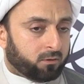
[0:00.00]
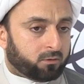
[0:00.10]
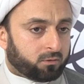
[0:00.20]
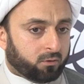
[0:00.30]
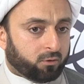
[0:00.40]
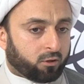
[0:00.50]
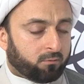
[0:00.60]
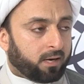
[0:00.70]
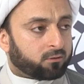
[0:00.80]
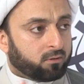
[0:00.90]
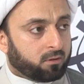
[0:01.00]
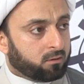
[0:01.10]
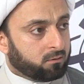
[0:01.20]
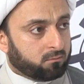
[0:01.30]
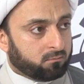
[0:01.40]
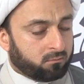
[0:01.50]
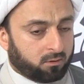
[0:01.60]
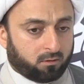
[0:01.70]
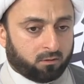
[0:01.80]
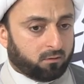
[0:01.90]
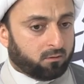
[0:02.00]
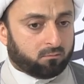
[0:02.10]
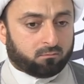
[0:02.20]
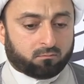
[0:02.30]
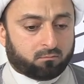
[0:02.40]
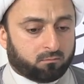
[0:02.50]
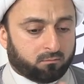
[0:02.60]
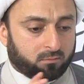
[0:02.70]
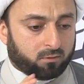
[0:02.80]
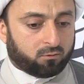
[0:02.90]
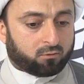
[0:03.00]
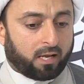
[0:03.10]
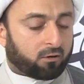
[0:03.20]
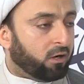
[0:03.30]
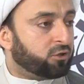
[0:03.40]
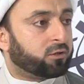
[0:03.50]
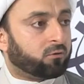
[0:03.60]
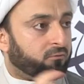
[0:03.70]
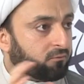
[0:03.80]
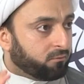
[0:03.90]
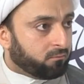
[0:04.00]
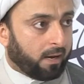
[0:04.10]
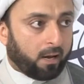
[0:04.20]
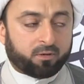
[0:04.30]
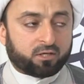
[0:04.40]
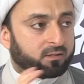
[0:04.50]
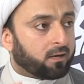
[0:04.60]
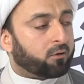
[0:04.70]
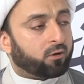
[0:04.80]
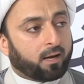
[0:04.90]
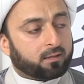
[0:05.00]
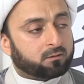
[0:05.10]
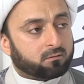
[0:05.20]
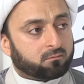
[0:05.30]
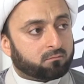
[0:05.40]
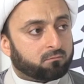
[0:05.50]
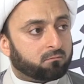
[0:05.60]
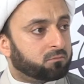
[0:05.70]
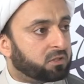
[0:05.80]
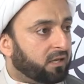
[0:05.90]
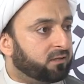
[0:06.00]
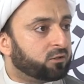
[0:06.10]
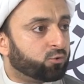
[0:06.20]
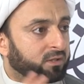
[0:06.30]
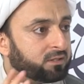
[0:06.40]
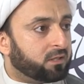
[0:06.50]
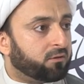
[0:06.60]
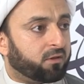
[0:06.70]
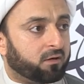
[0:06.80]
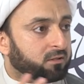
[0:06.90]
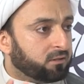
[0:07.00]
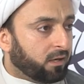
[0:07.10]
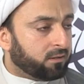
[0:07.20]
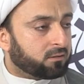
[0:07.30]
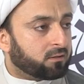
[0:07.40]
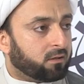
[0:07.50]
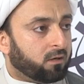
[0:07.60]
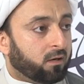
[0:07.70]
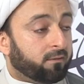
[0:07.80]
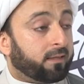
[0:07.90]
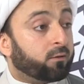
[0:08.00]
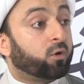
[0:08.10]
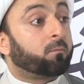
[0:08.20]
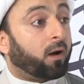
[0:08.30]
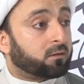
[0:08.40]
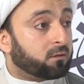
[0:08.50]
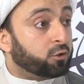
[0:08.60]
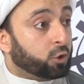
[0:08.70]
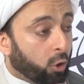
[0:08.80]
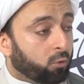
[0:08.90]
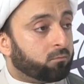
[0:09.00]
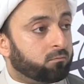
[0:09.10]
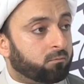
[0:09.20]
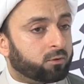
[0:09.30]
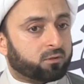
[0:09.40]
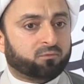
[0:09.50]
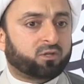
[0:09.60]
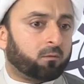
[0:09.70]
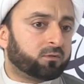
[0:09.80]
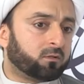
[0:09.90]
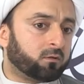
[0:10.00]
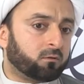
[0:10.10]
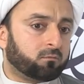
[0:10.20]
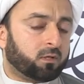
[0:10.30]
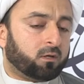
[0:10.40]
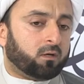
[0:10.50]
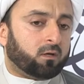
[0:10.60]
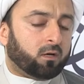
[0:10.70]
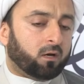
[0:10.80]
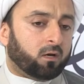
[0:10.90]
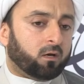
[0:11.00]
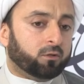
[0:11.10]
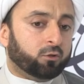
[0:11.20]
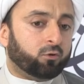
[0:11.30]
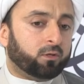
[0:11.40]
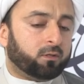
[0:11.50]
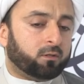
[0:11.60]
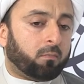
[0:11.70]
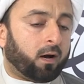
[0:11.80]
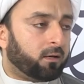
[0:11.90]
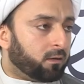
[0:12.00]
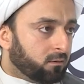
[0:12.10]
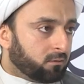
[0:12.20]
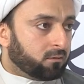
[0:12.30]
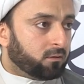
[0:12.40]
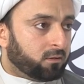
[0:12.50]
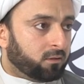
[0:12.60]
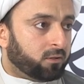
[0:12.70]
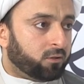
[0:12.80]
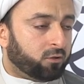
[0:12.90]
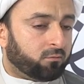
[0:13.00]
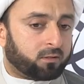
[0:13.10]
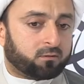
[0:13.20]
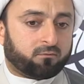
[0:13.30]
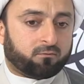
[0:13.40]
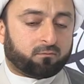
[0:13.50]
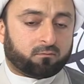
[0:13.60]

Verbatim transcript: So you go back to the, uh, you know, to calculation of how many salah you had, 10, 20, 30 days yes. that they were batil. You know, sometimes, you know, a newly baligh, you might have